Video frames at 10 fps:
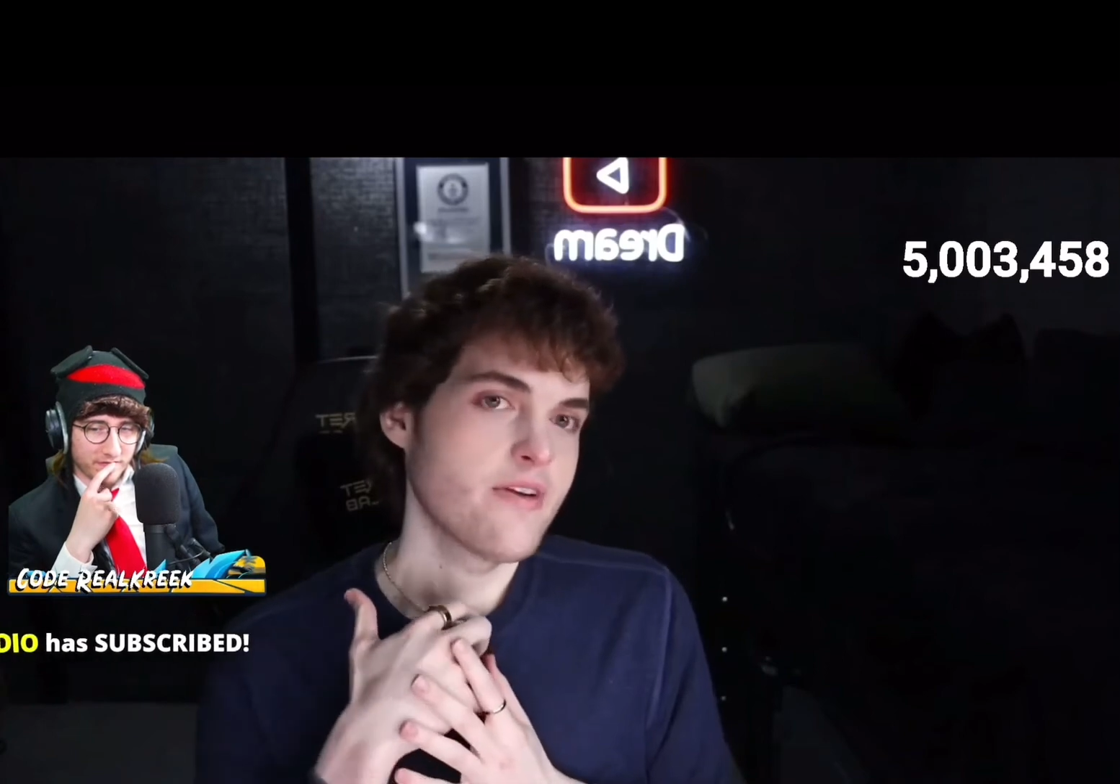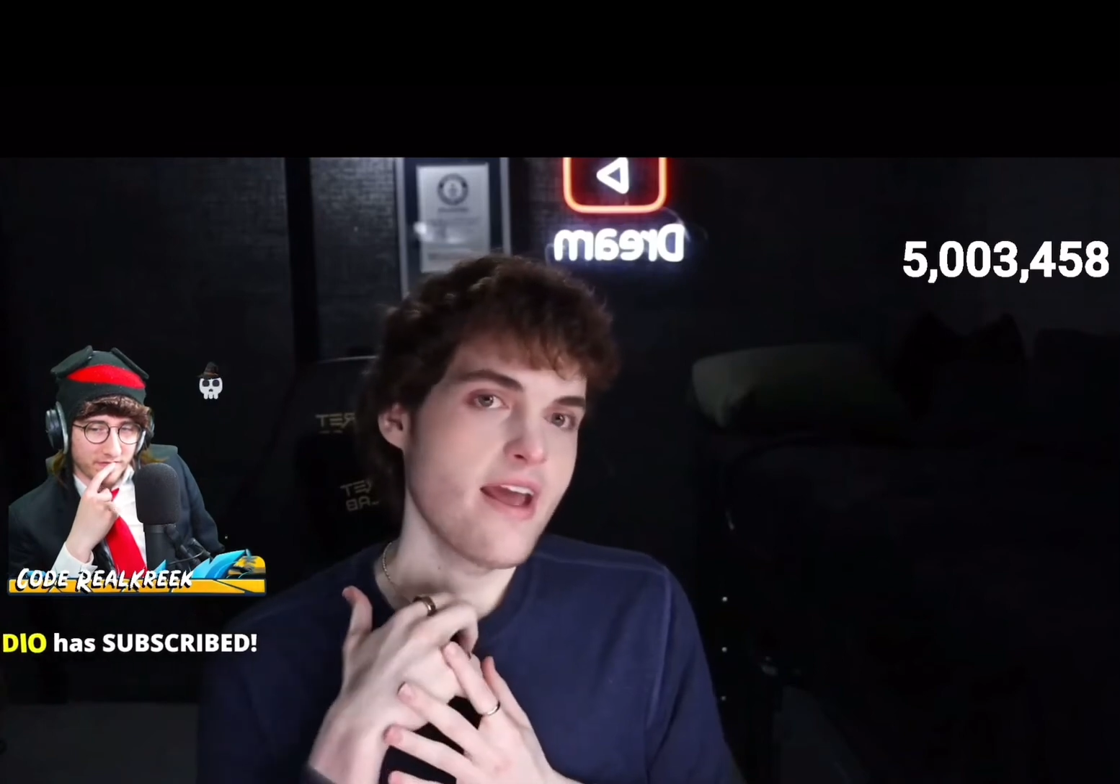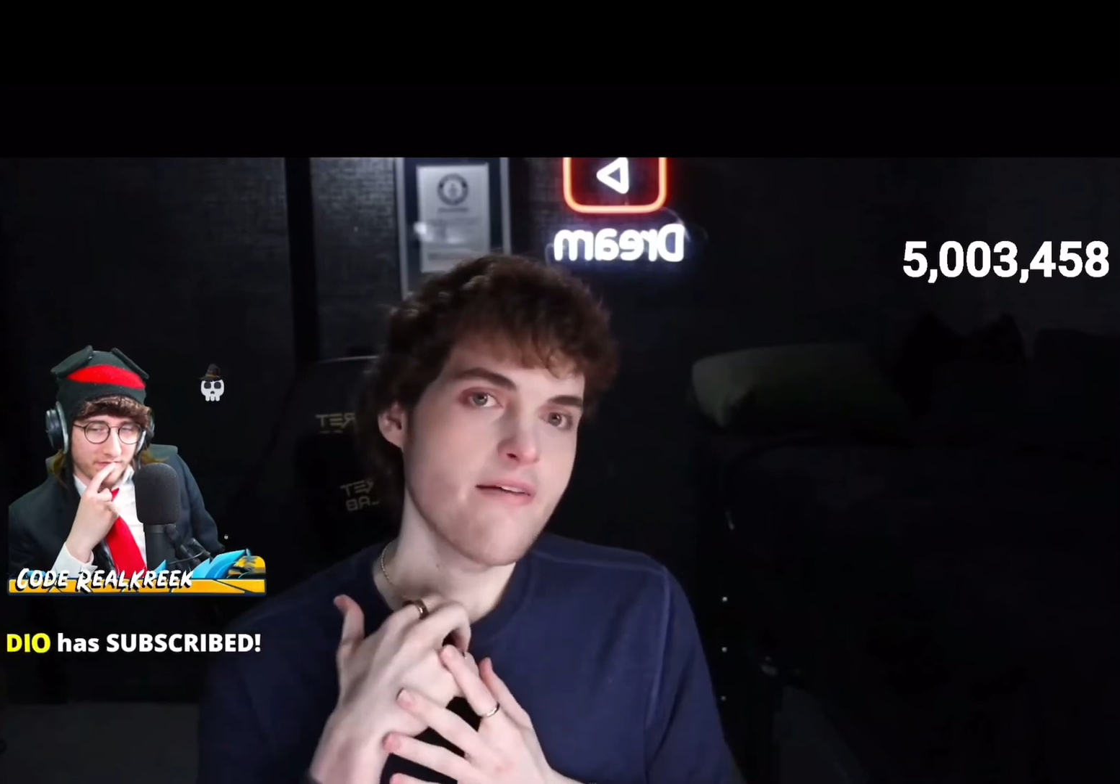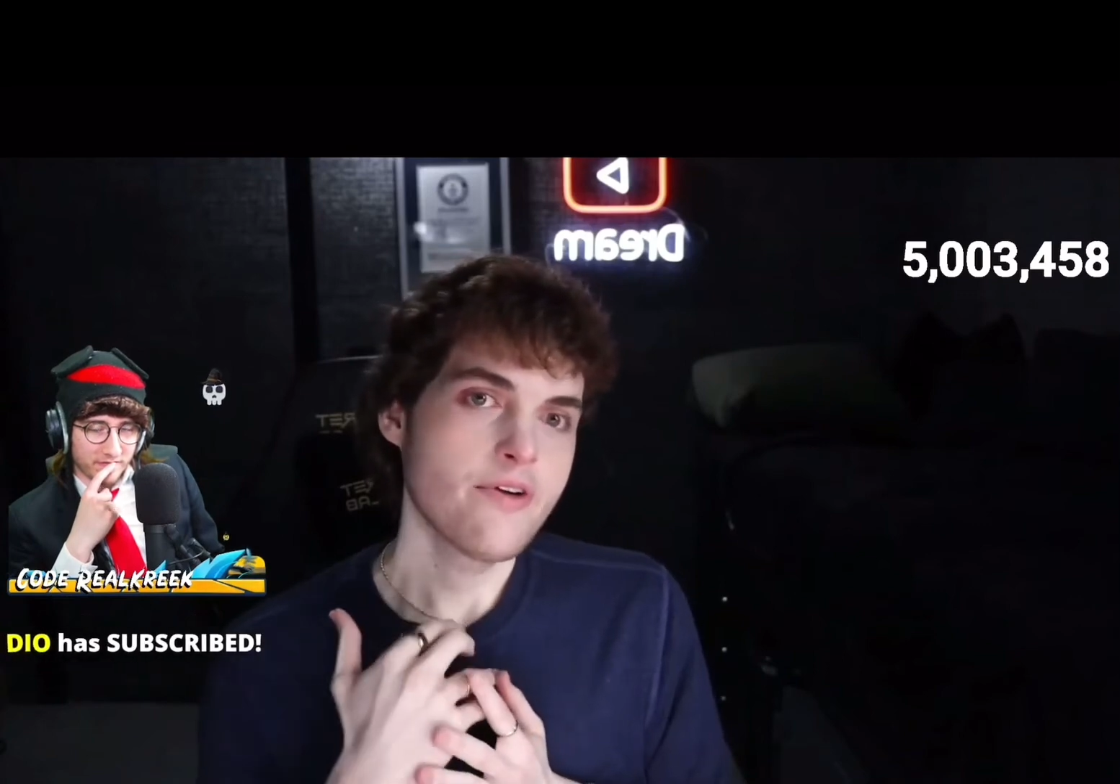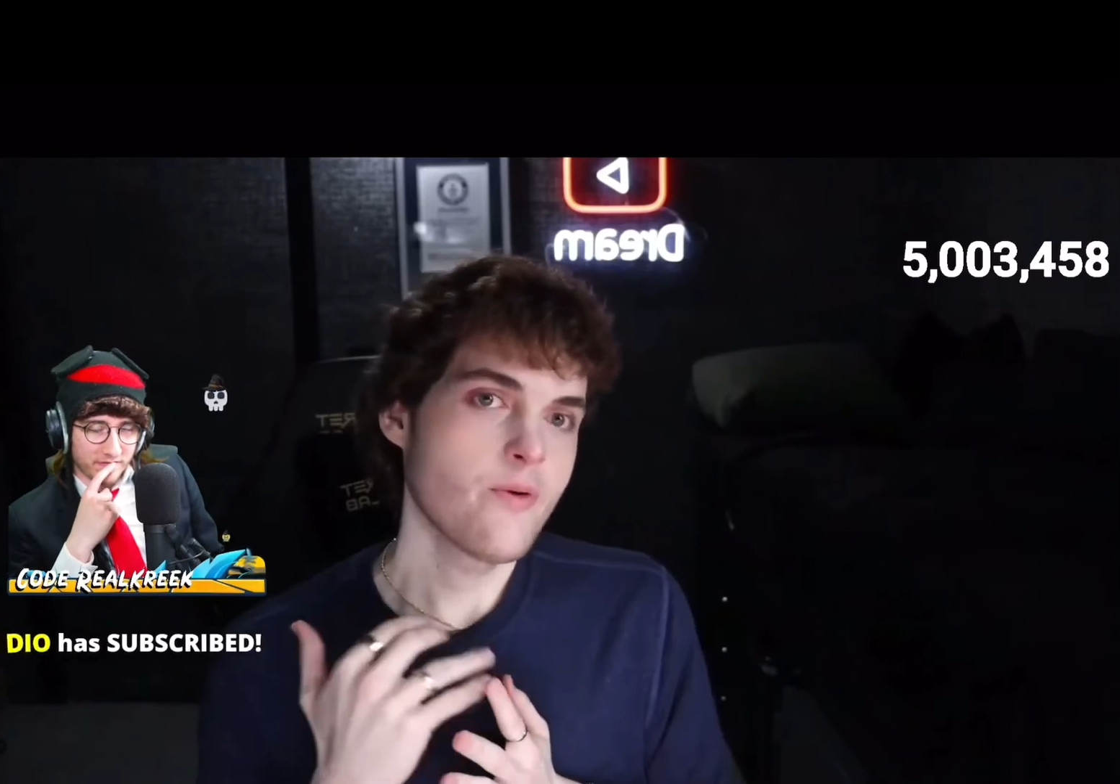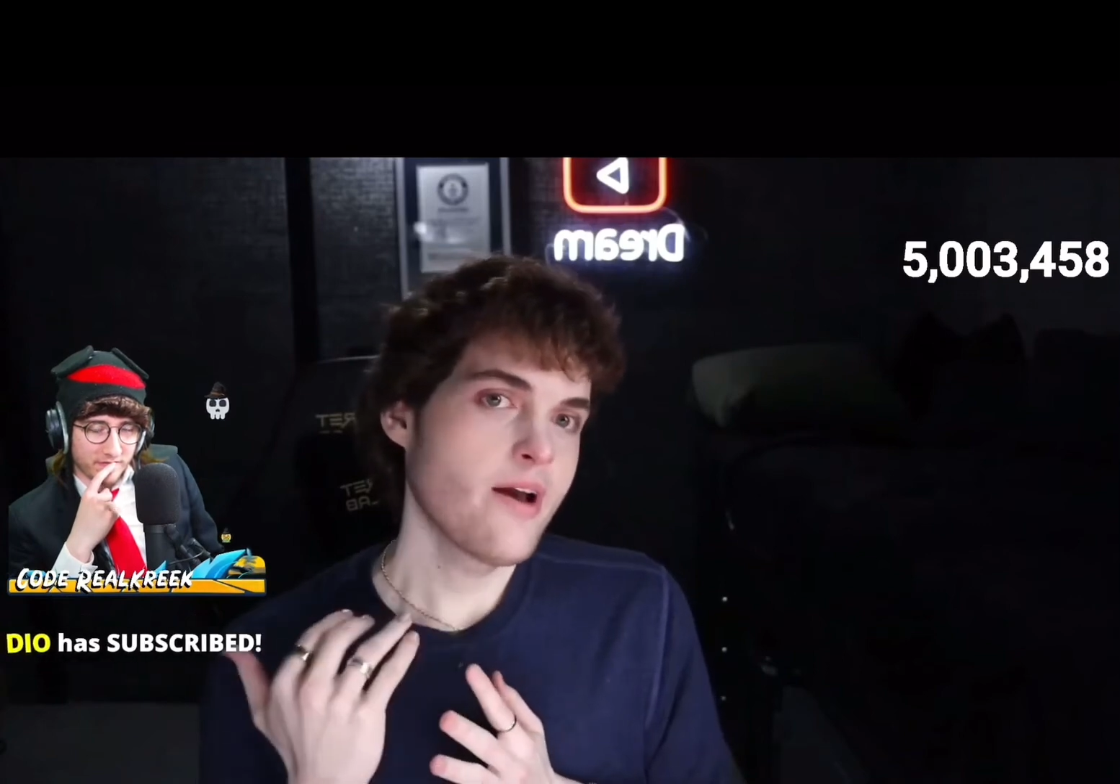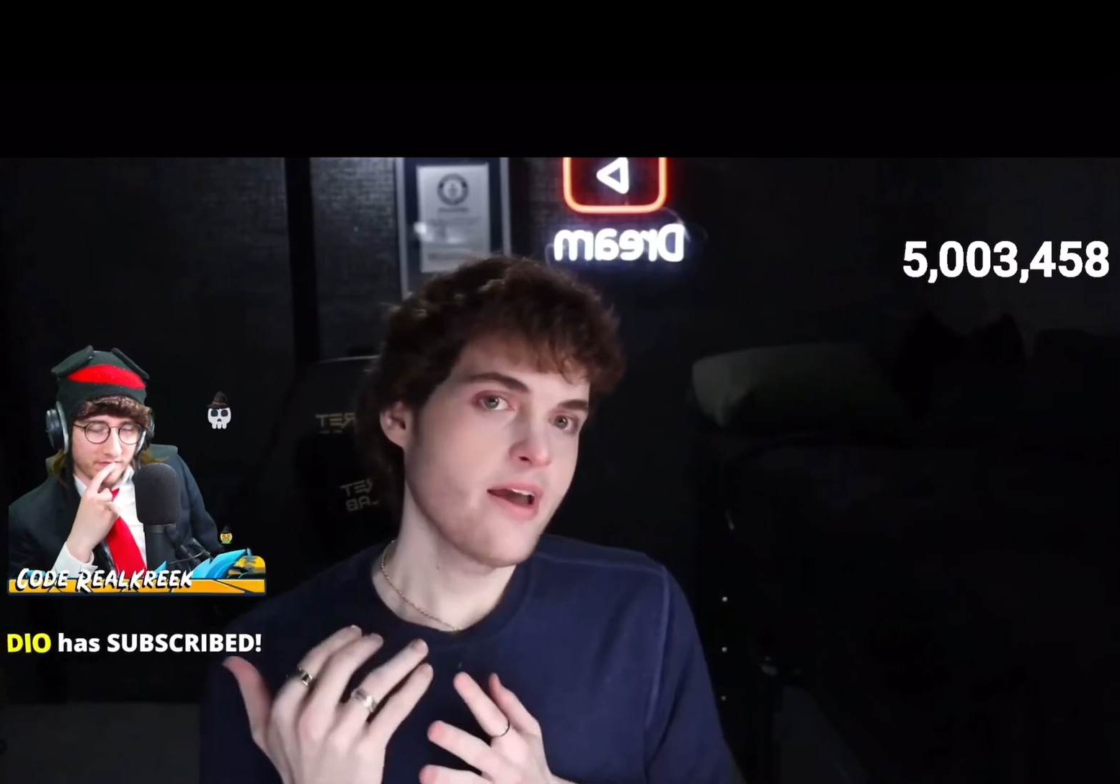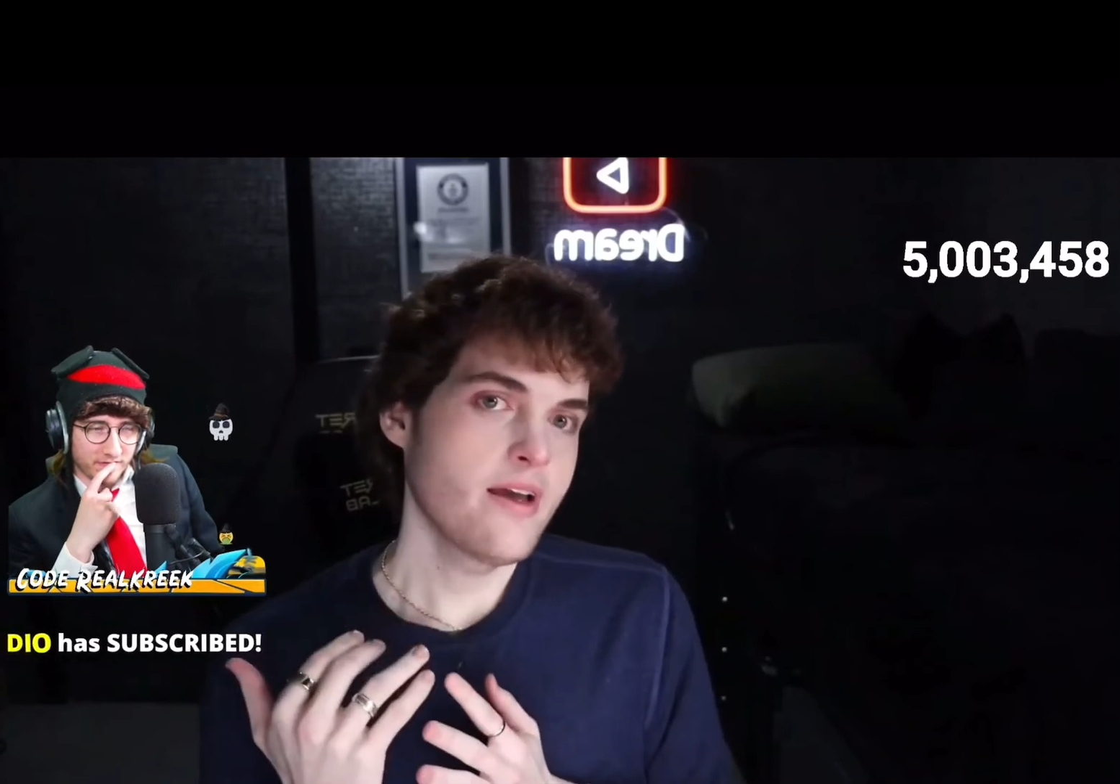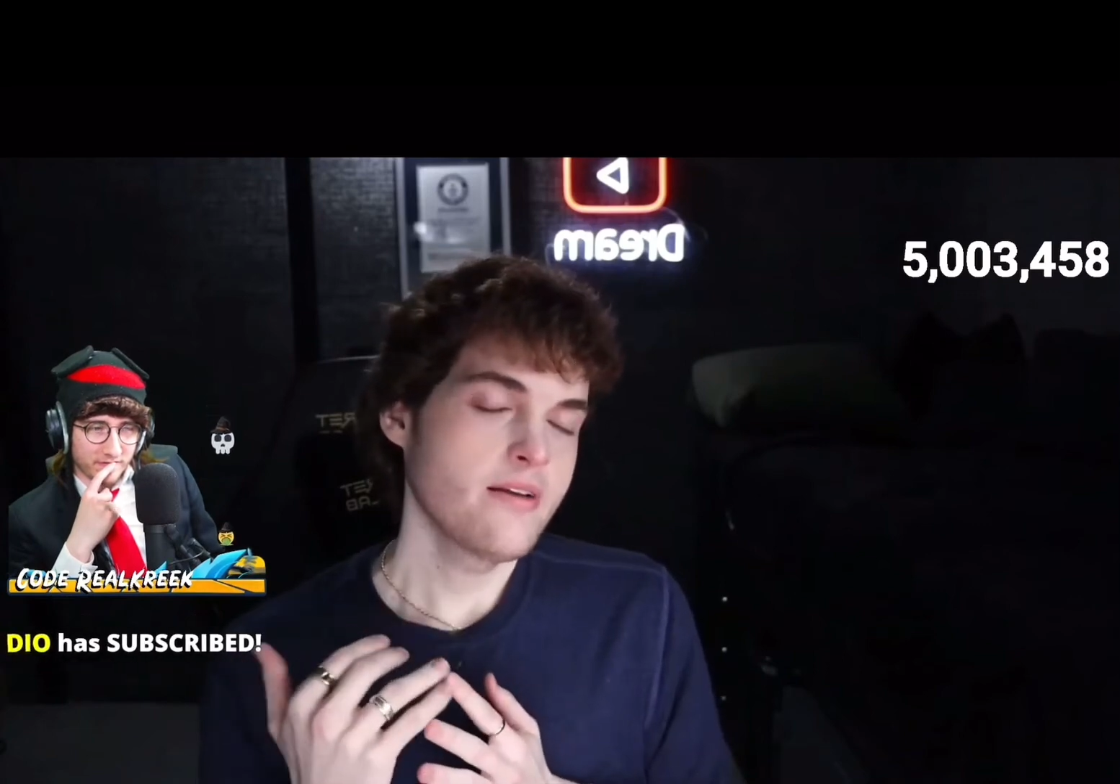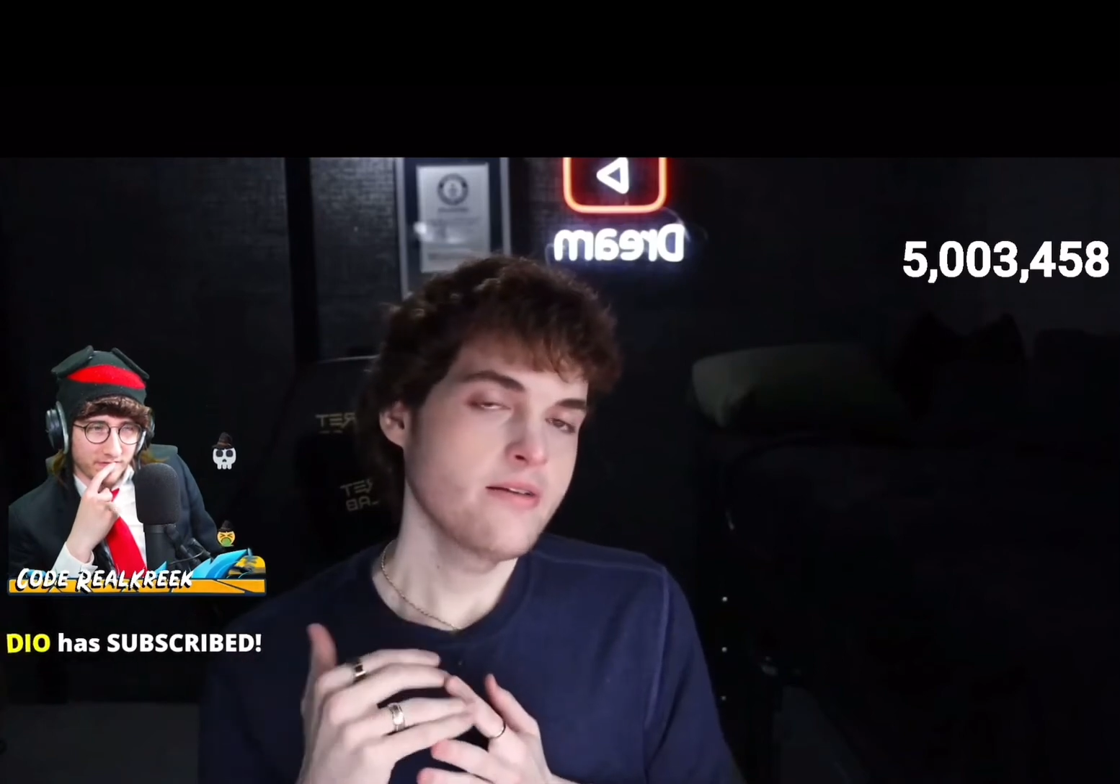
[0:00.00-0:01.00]
in every
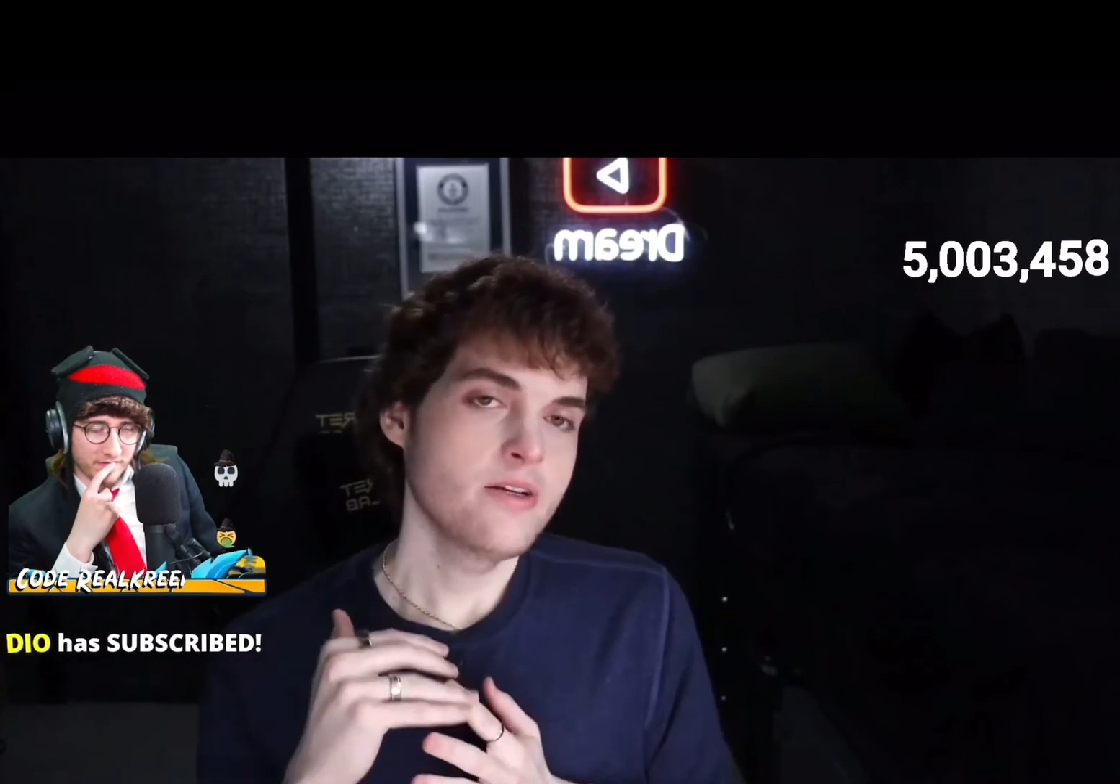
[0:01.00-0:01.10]
way